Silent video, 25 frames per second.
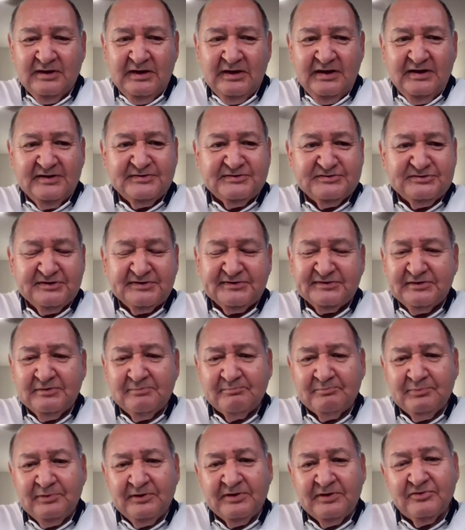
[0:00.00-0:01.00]
It is just
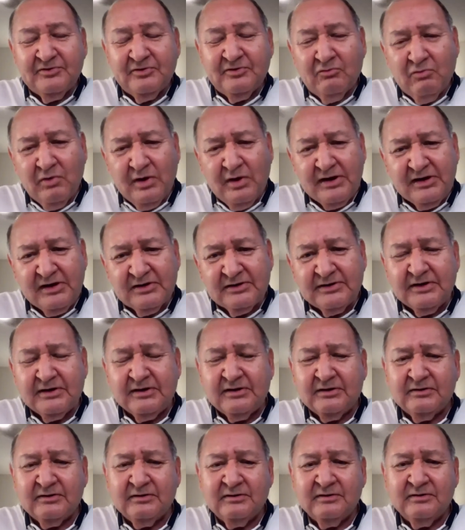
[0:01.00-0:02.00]
simply the
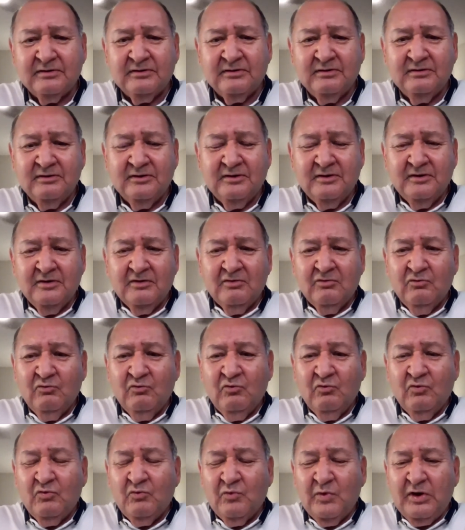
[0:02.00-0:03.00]
awakening.
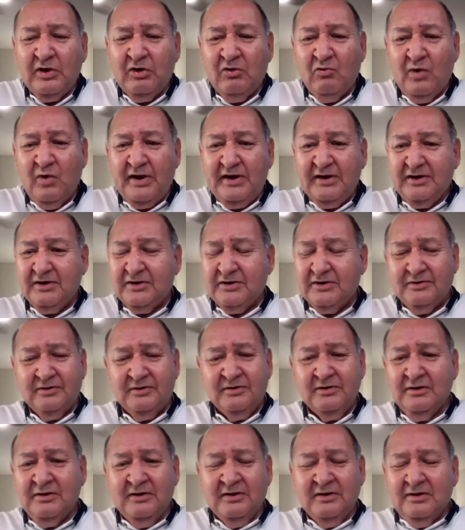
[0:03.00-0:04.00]
When we awaken,
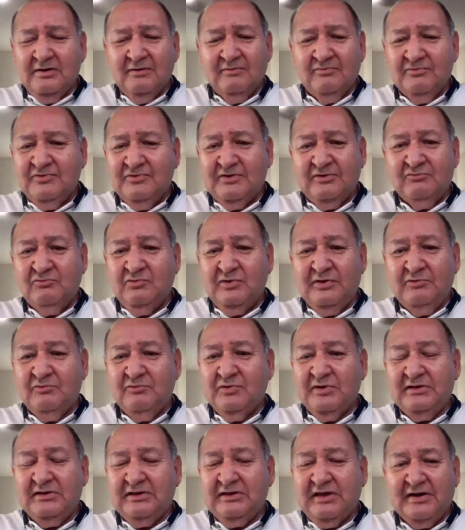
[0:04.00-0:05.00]
then we
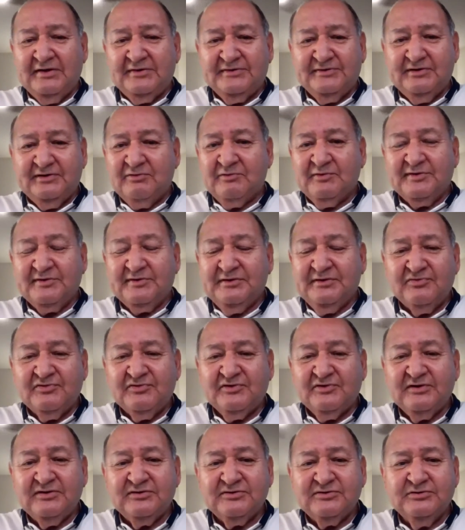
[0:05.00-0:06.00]
realize there was
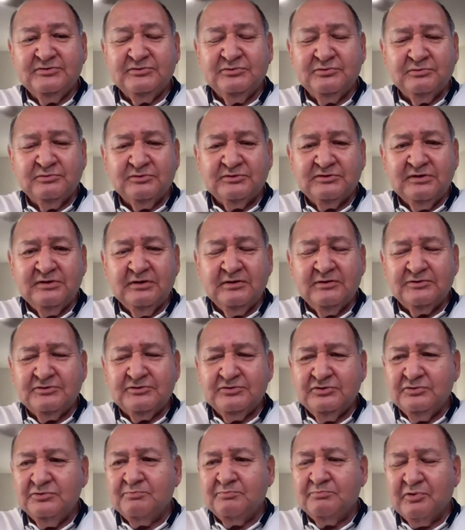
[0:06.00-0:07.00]
nothing
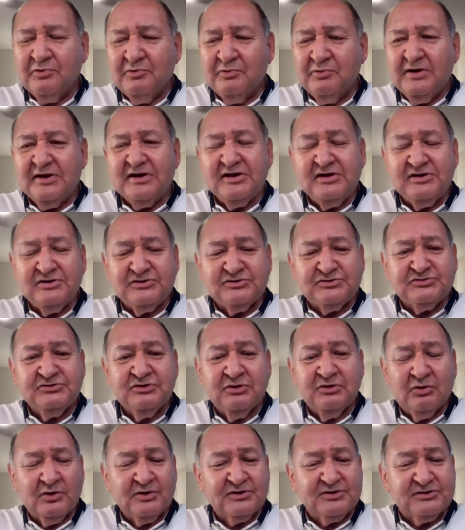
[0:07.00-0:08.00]
to preach
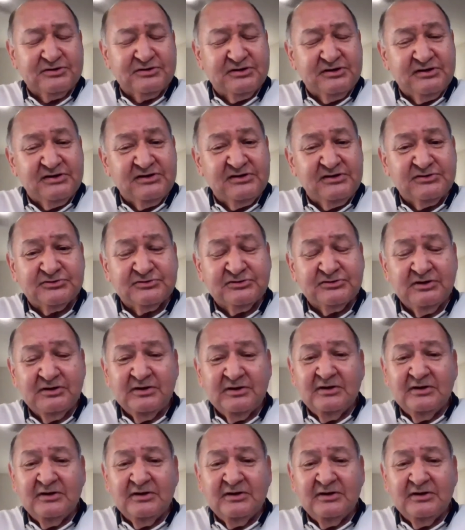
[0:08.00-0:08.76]
or teach.